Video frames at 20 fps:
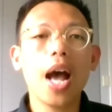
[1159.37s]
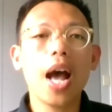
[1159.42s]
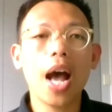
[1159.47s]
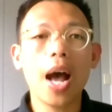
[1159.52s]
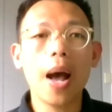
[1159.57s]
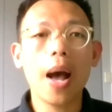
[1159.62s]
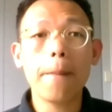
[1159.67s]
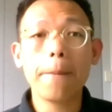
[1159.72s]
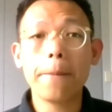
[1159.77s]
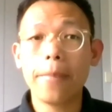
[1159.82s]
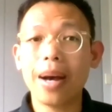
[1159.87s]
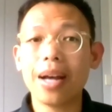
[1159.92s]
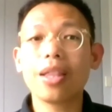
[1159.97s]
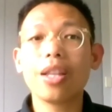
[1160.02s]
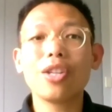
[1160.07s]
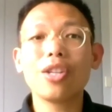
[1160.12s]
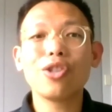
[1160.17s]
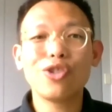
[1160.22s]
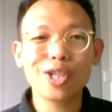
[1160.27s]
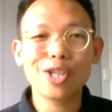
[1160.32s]
uh, but
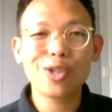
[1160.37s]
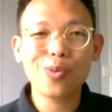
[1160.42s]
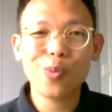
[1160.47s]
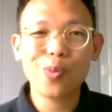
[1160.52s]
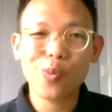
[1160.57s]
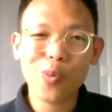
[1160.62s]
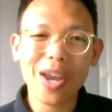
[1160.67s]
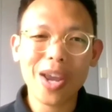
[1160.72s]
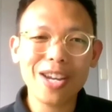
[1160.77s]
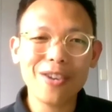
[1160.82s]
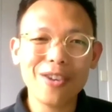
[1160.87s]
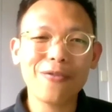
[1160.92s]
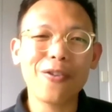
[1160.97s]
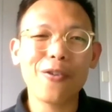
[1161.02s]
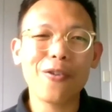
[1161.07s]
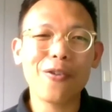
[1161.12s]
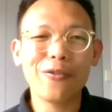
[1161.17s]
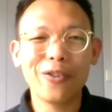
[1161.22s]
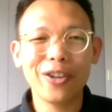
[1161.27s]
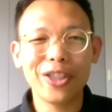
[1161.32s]
just wait
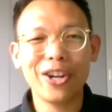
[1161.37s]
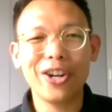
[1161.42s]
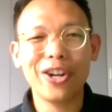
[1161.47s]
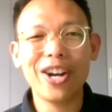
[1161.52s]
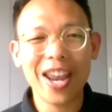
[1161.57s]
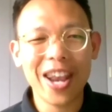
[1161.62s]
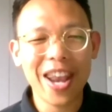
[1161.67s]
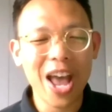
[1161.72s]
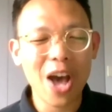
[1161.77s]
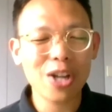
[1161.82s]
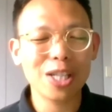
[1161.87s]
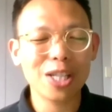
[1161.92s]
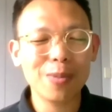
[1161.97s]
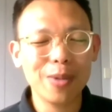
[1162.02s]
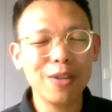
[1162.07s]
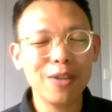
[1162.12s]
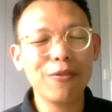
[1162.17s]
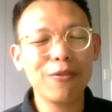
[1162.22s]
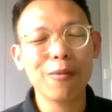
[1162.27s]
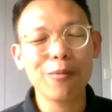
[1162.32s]
for further
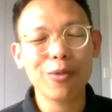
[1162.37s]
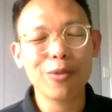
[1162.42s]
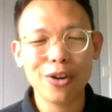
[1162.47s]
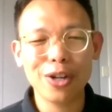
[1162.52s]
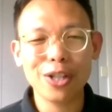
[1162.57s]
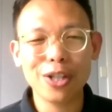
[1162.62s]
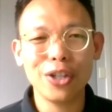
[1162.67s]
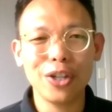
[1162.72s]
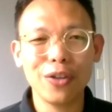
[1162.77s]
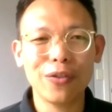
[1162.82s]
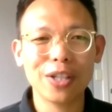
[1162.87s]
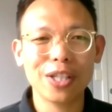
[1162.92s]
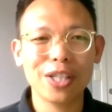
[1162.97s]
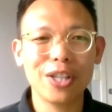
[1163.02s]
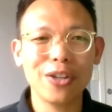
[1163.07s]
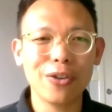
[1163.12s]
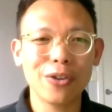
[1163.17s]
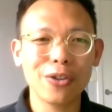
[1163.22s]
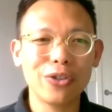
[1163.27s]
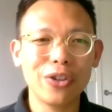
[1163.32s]
announcement from Torrens
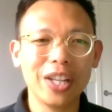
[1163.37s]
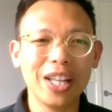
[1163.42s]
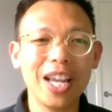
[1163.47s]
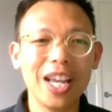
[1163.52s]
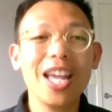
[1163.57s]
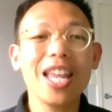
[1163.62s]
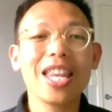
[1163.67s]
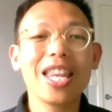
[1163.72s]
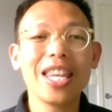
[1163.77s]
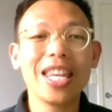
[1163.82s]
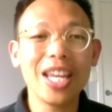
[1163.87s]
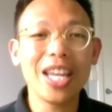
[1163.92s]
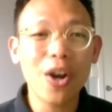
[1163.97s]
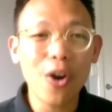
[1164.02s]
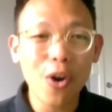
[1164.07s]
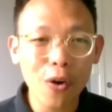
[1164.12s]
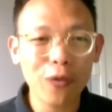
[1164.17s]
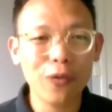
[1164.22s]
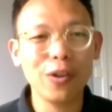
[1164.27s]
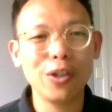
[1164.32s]
University Australia, the
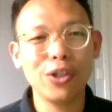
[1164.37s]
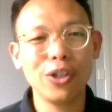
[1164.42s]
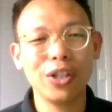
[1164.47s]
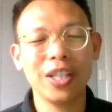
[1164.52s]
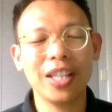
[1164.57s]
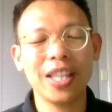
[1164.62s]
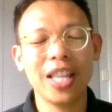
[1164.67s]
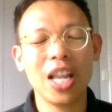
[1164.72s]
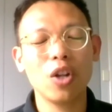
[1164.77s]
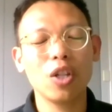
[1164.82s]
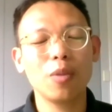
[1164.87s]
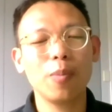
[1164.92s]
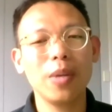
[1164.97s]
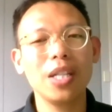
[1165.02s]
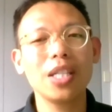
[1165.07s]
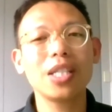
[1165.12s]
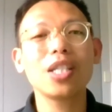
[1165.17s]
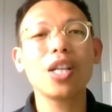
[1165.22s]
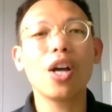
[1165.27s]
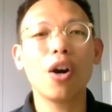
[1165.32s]
official
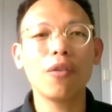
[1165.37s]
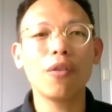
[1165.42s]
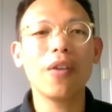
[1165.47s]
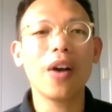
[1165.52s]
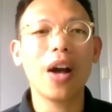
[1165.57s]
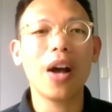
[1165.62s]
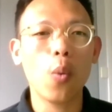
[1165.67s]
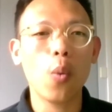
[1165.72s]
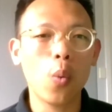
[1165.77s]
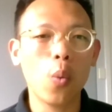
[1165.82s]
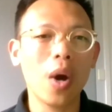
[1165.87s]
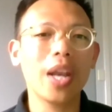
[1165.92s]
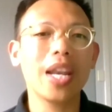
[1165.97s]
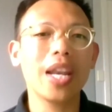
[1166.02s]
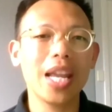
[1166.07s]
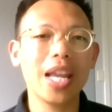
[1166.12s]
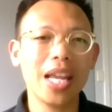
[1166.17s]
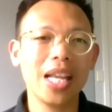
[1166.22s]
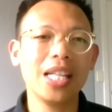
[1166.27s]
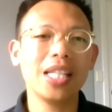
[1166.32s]
announcements of what
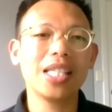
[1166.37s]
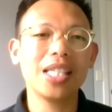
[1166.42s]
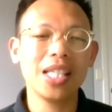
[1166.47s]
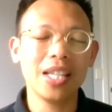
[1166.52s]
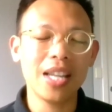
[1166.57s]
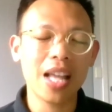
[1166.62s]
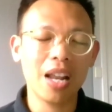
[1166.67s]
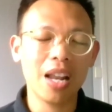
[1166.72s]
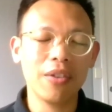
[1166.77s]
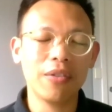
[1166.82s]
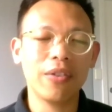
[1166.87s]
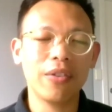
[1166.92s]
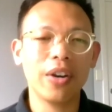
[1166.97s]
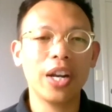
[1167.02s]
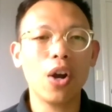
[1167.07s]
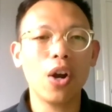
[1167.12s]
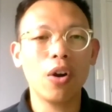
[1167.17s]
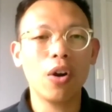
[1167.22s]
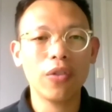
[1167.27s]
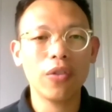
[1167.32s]
is the
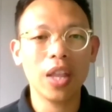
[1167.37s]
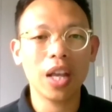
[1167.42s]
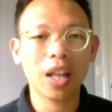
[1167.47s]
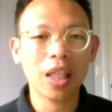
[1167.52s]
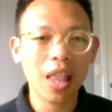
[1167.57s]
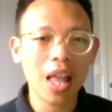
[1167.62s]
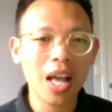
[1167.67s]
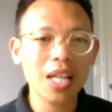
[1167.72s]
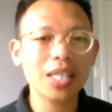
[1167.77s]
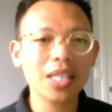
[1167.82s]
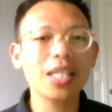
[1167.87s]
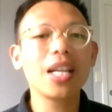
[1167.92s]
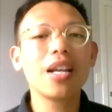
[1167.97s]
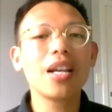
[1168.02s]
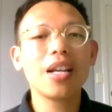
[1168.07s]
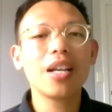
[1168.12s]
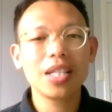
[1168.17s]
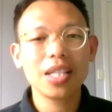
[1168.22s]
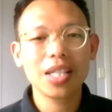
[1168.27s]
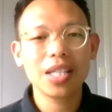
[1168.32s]
delivery of the class
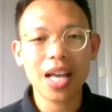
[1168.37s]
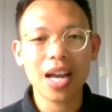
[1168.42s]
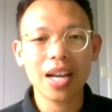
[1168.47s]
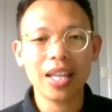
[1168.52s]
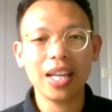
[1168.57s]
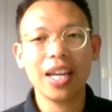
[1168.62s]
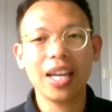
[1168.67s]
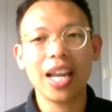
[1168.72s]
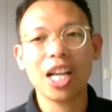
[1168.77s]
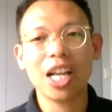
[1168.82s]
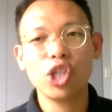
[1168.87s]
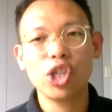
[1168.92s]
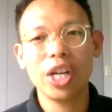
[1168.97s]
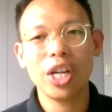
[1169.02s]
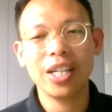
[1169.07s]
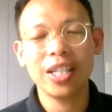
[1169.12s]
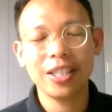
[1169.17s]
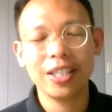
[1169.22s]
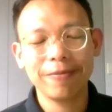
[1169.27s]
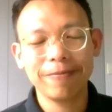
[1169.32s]
starting next
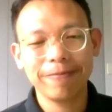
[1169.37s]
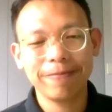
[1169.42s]
year.